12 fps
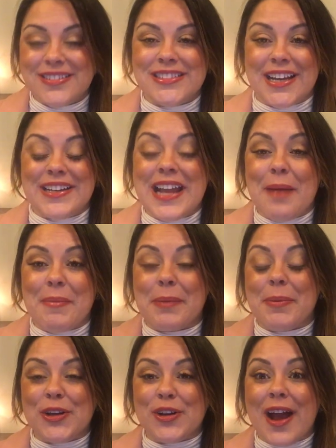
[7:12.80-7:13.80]
dynamic,
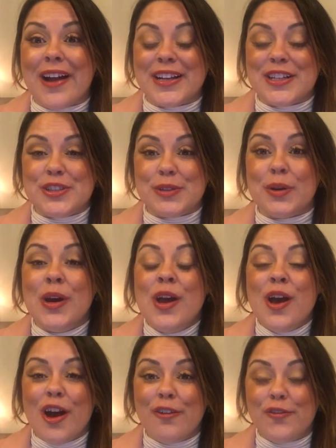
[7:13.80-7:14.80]
but you're not going to do
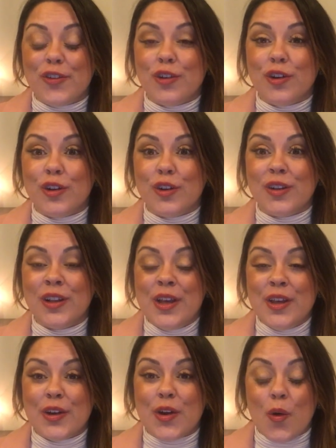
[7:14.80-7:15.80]
a full
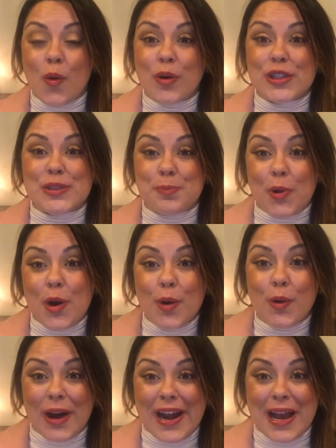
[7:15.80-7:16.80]
course
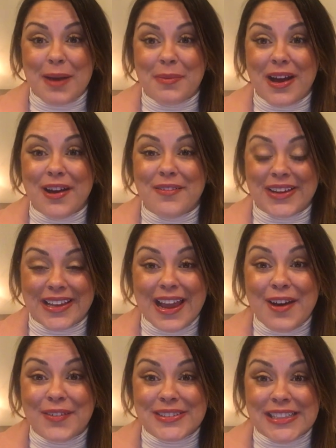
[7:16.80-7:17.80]
program of
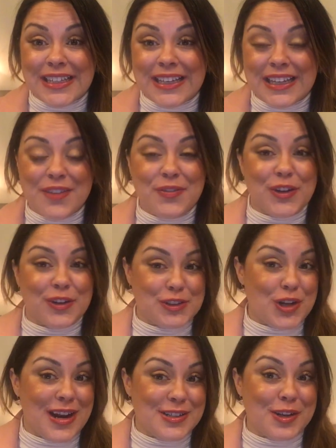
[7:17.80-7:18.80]
accounting if you're
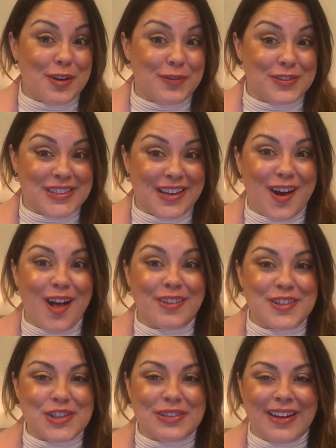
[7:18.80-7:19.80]
trying to go for
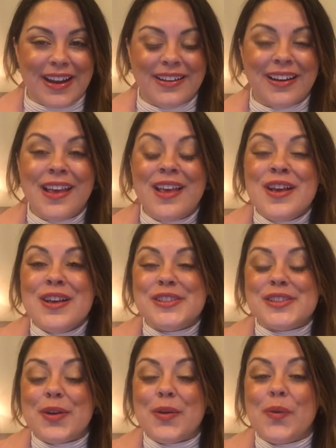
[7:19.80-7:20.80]
psychology, right?
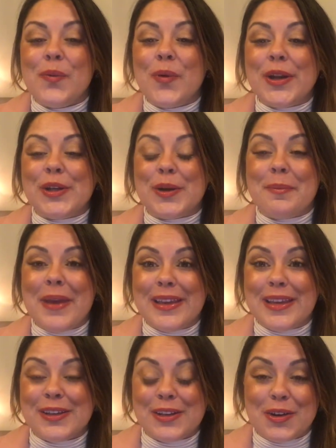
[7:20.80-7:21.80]
So when you're
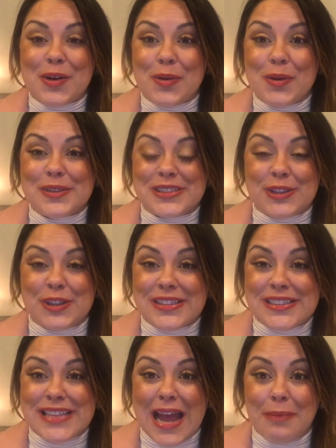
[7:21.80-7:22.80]
making your goals and you're
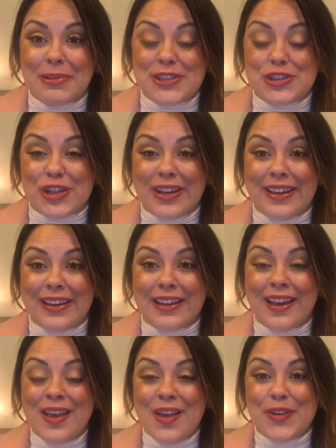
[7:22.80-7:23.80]

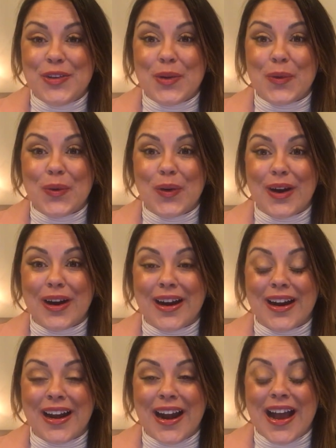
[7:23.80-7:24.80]
establishing
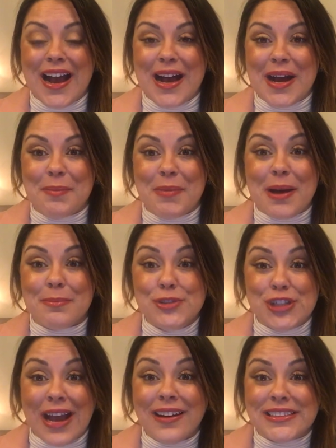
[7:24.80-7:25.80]
your
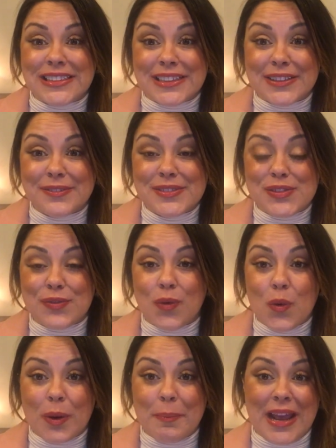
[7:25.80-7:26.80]
objectives
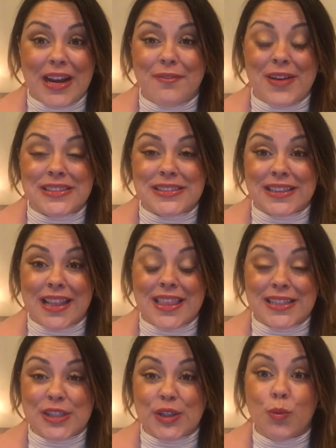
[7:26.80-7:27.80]
for manifesting the
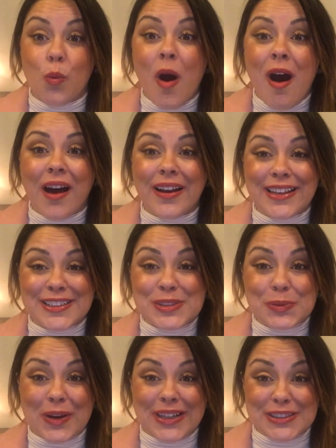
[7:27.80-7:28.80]
things that you want in
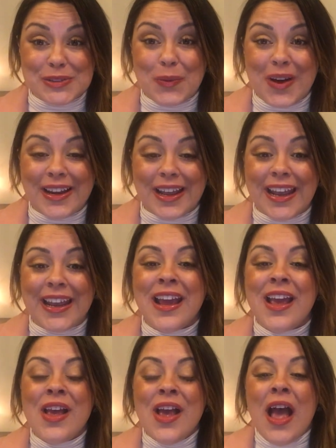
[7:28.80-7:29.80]
2020
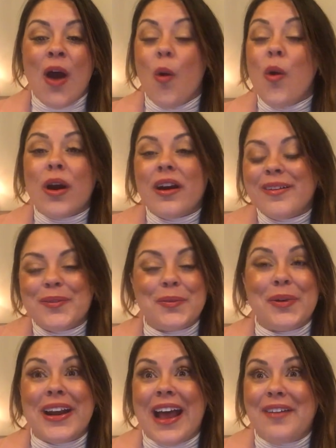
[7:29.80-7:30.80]
or
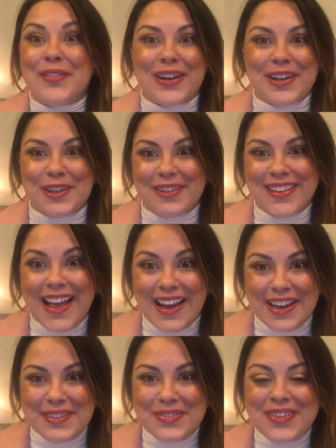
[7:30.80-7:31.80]
whatever in your
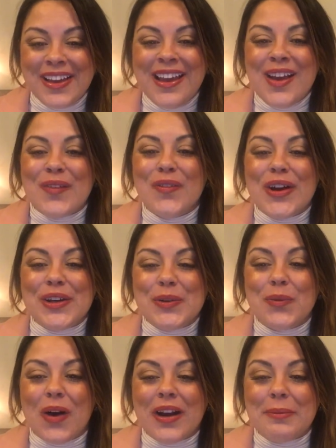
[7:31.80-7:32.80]
life, what you
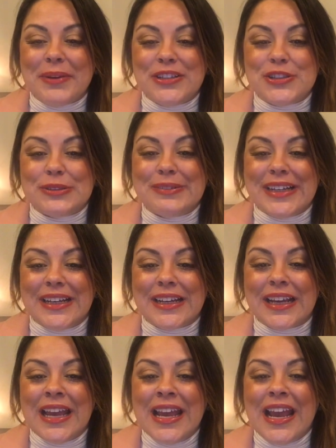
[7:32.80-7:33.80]
want to be
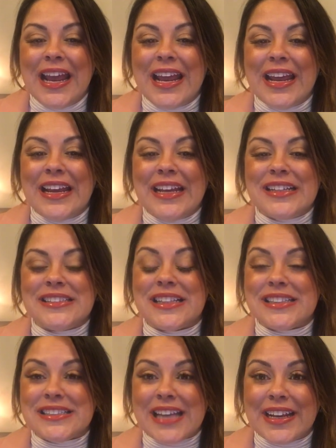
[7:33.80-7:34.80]
doing
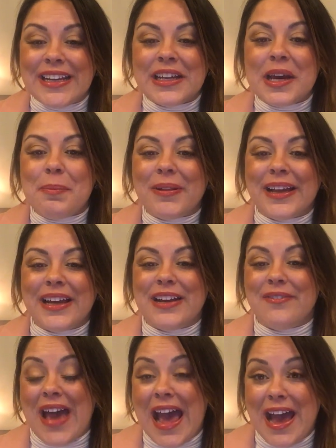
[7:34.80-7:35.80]
is setting a plan
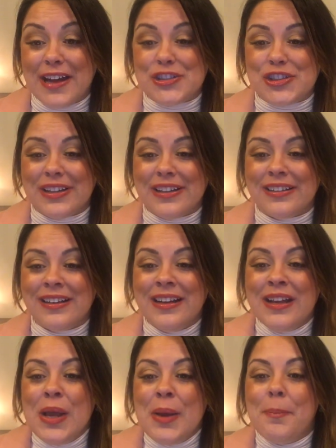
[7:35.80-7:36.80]
of action.
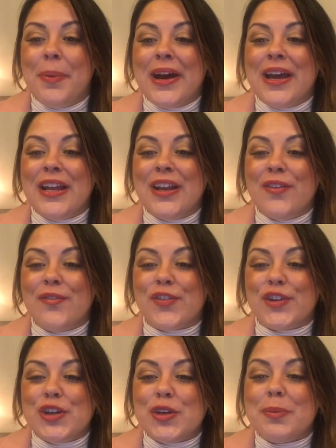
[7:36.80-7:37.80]
But for
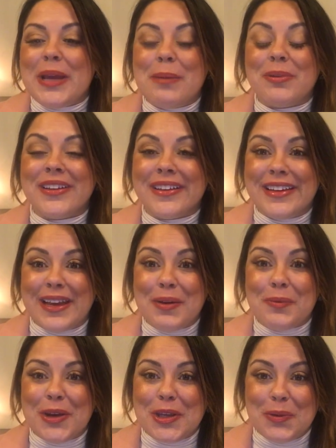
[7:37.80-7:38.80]
you to be able to
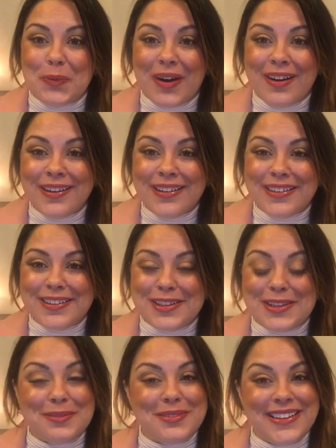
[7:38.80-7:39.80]
get what you want,
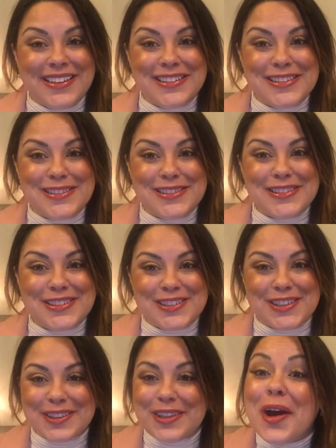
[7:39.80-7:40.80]
you need
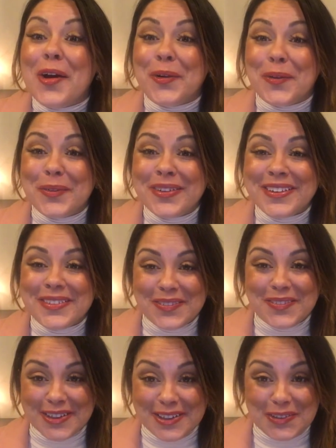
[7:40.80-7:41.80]
to know
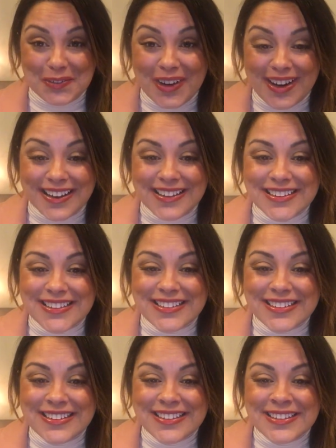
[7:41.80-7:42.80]
what you want.
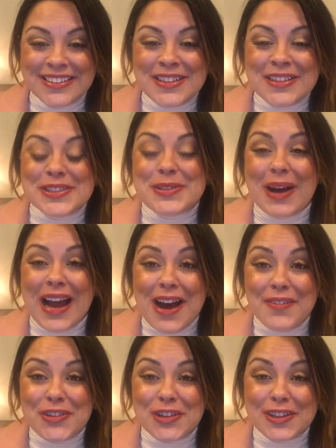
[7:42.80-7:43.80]
So
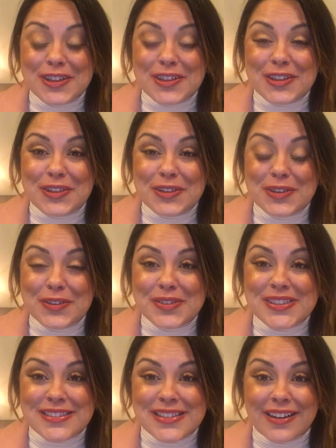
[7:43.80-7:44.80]
after you've
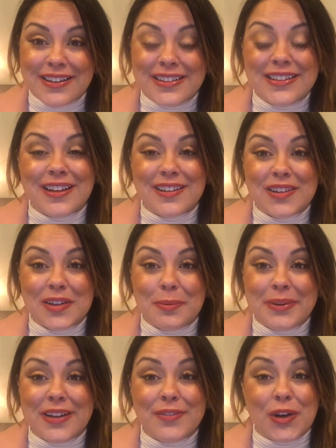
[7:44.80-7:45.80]
studied a little
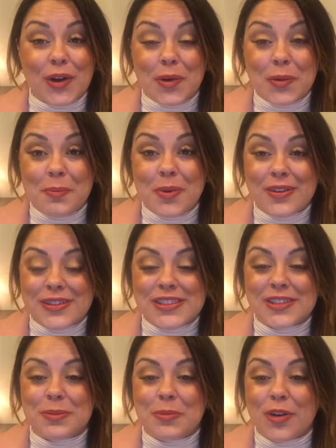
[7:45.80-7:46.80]
bit of your own
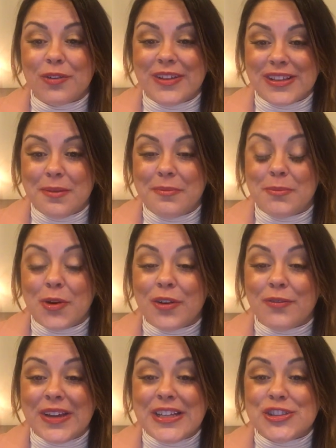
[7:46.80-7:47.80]
personal
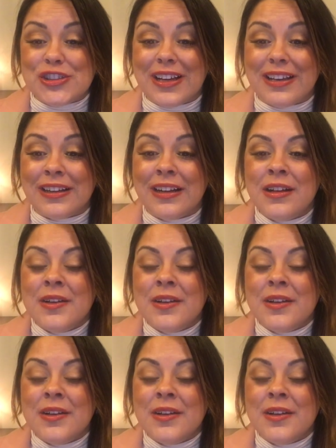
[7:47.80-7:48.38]
motivation,